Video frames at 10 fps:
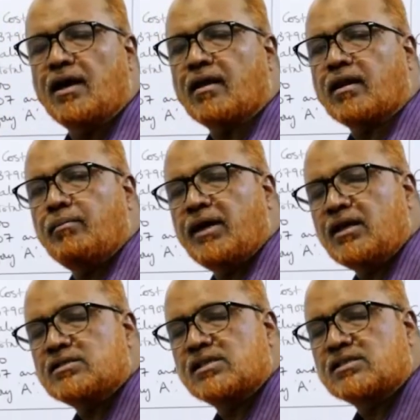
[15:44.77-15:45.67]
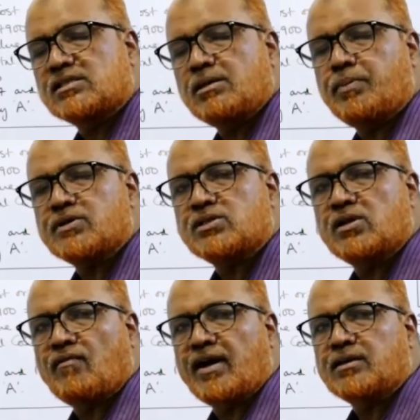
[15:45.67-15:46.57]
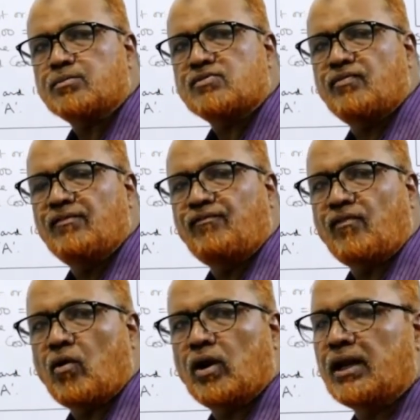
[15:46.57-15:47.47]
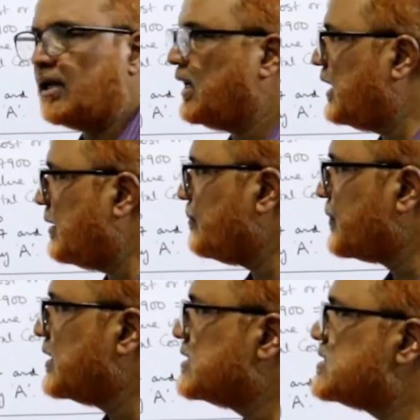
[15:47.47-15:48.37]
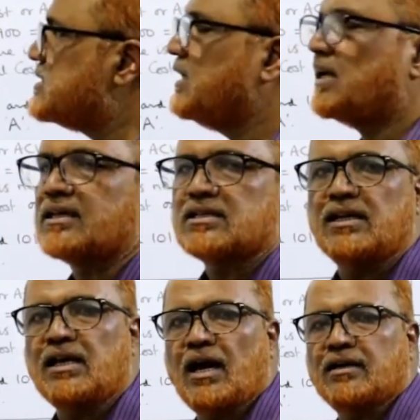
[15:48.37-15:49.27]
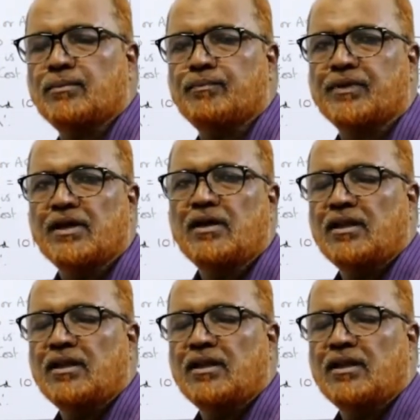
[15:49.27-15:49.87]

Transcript: remaining 60% of items will fall in C category item.